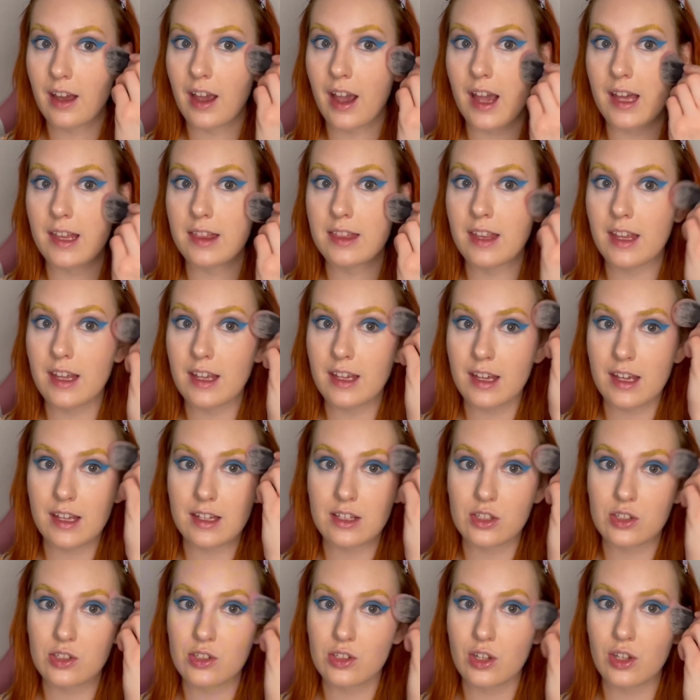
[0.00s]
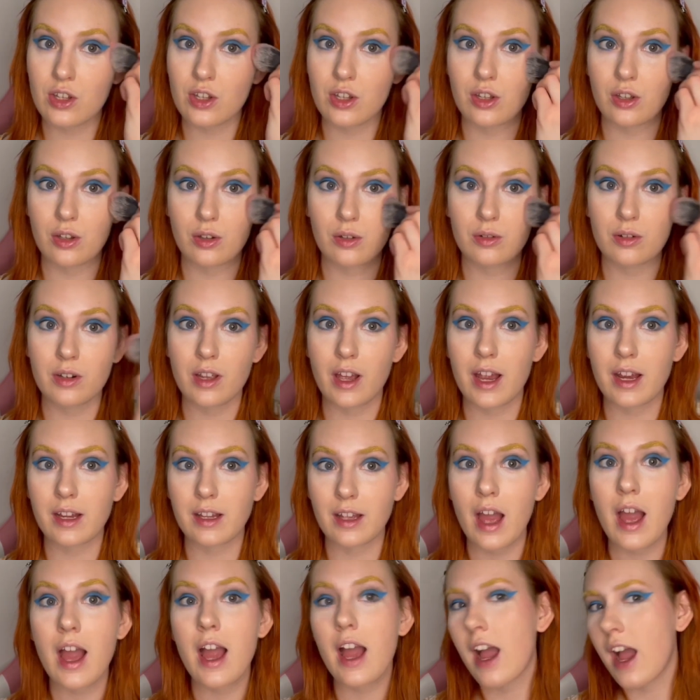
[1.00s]
I think it's cute.
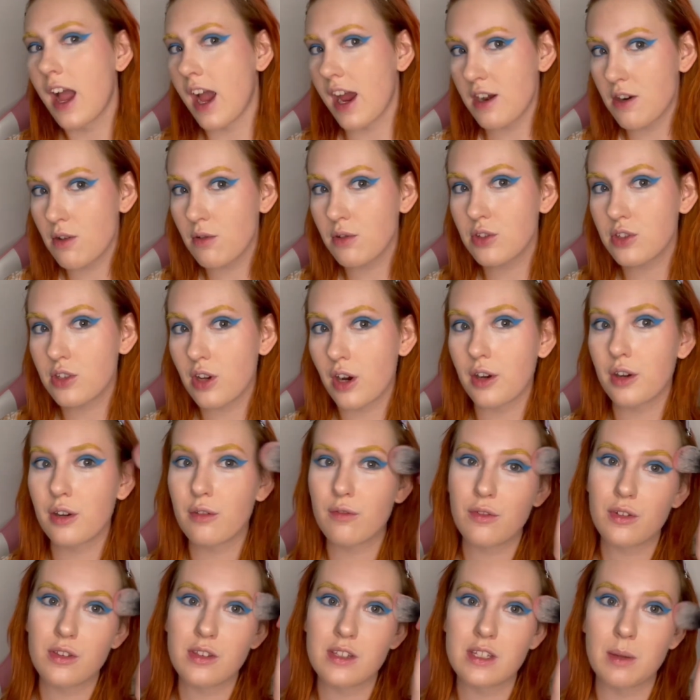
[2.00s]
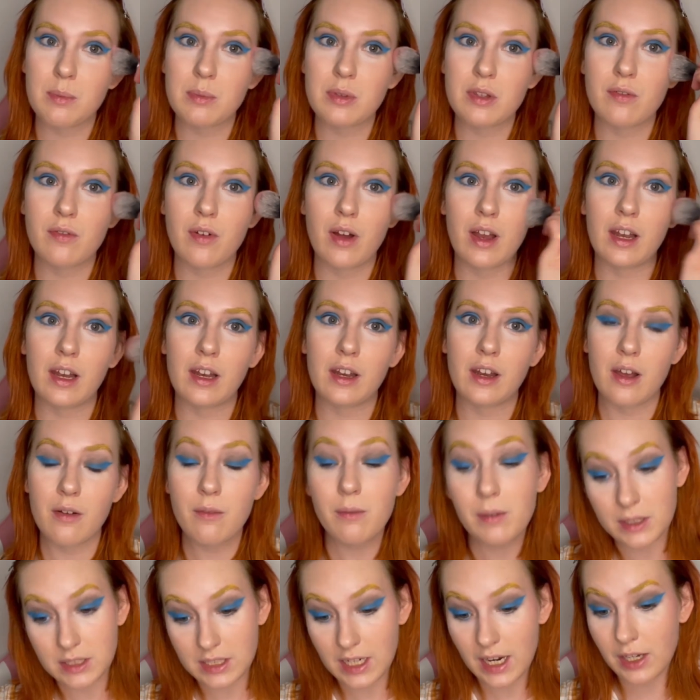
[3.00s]
I know it's harder for the Sims to fall in love,
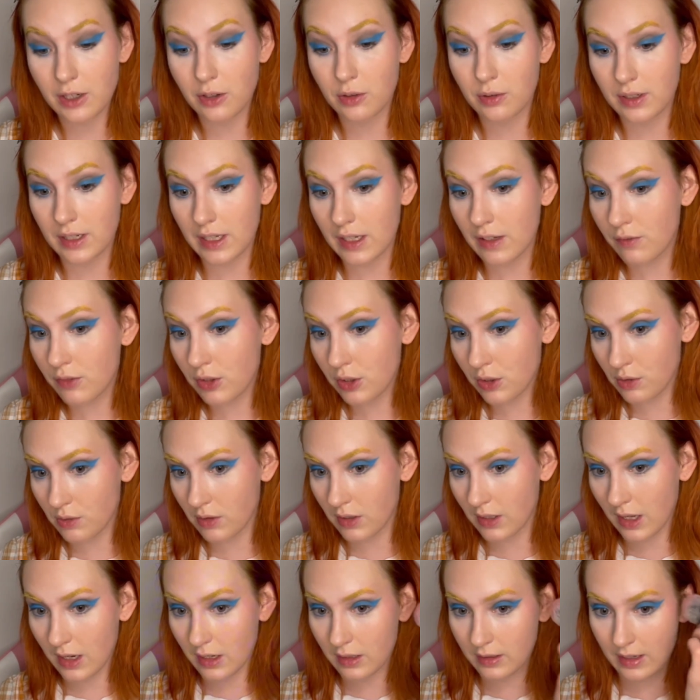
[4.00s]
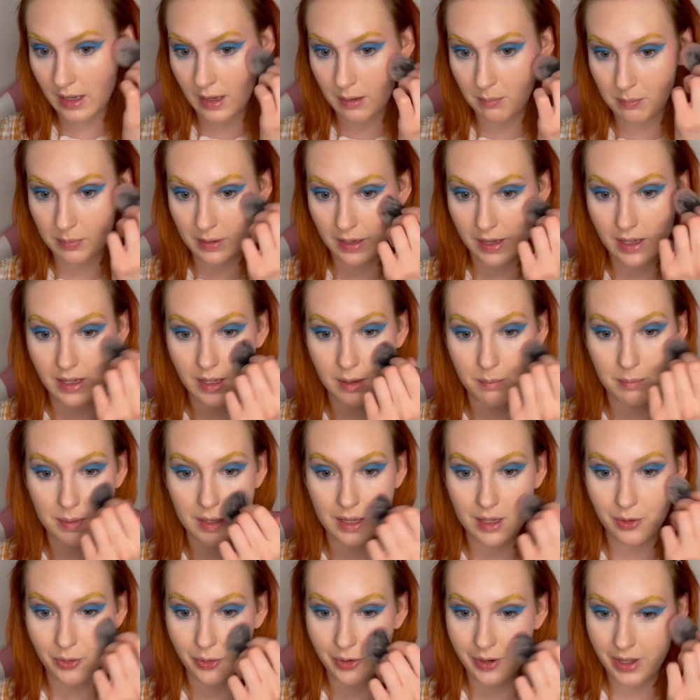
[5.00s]
which I agree, if you do a lot of gameplay, it can
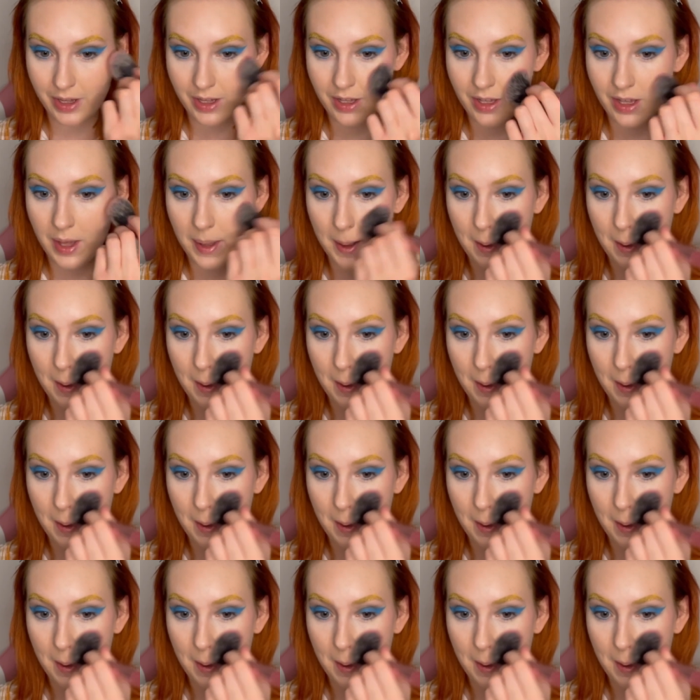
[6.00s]
be annoying.